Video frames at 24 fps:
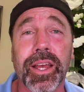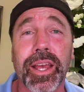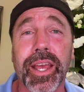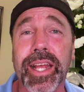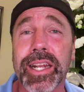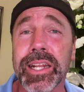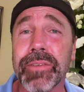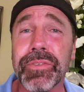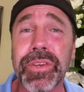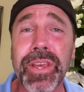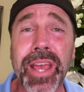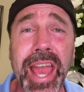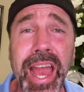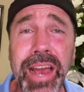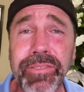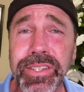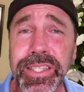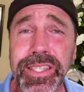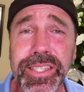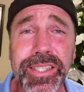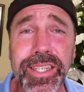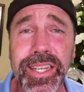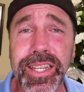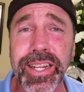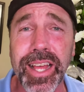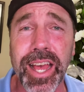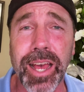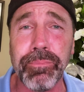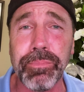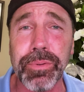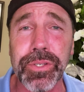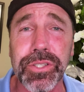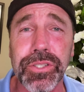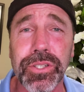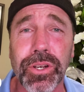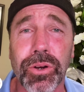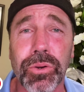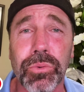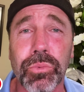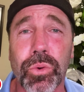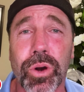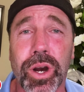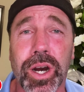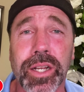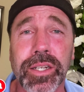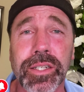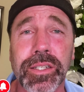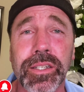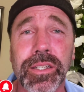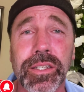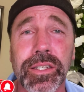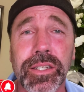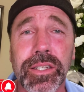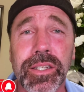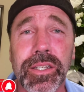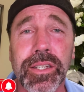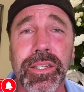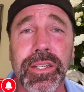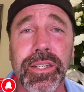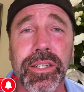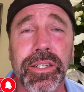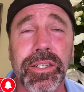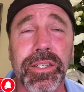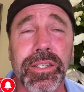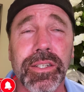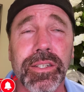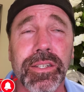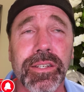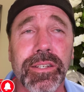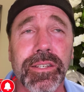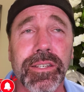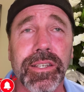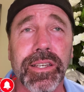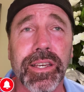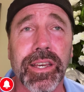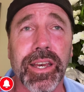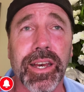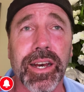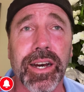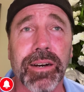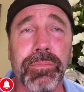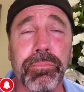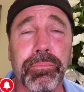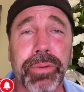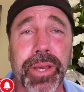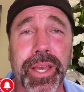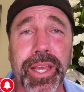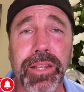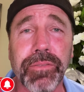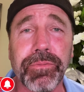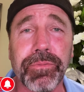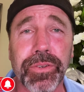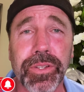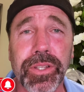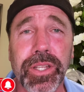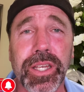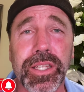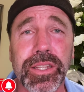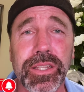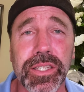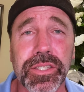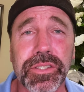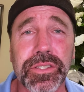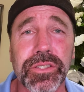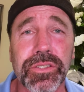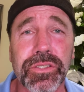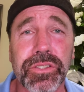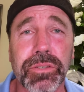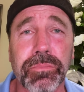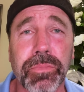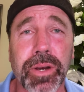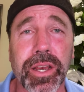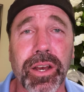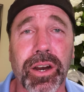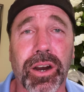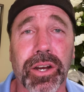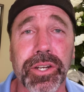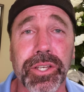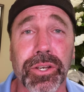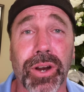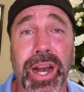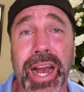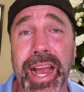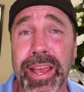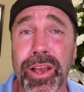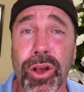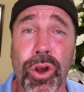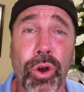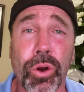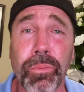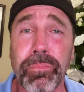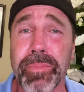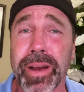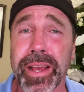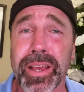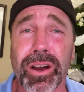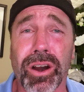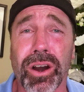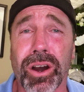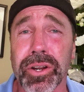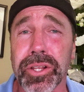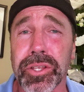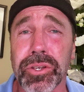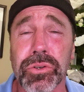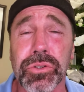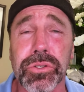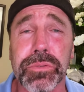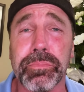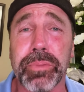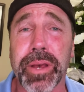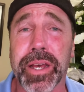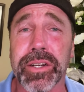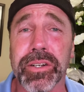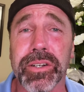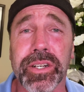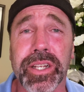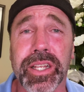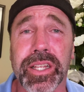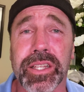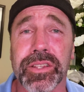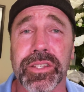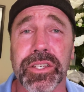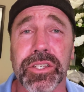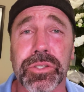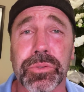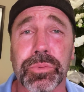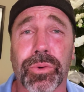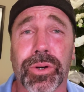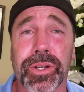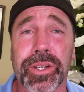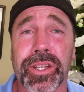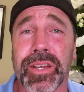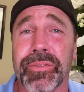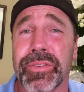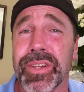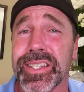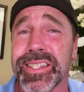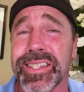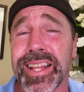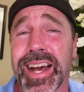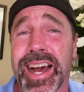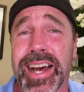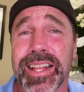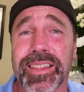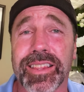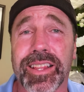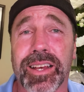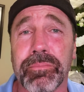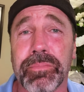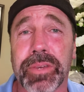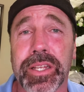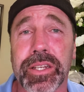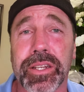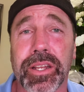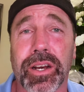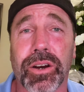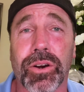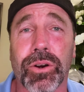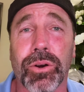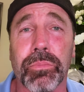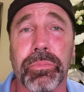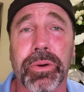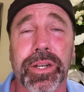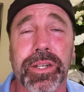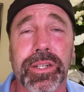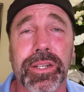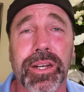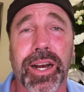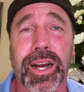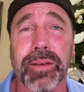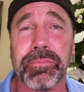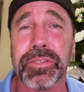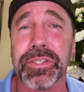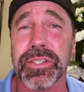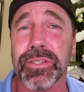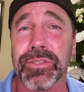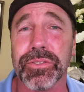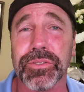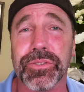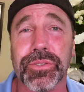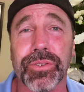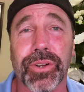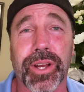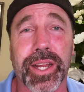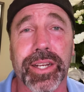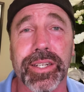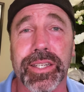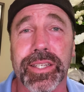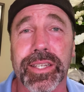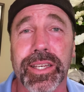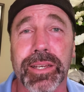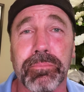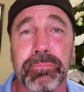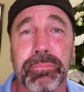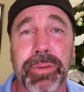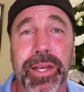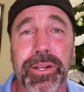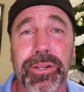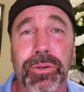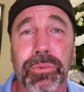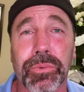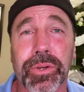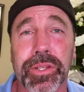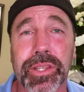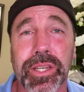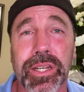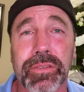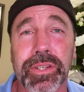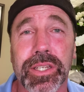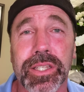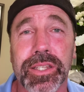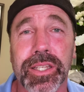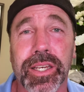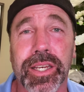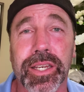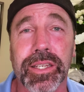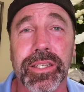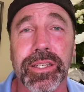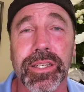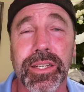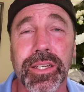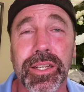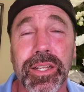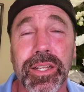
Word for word: And if you haven't seen episode 1, yeah, painfully listen to my audio. I hope my audio is better in this one. If it's not, let me know, but I'm still trying to get better with everything.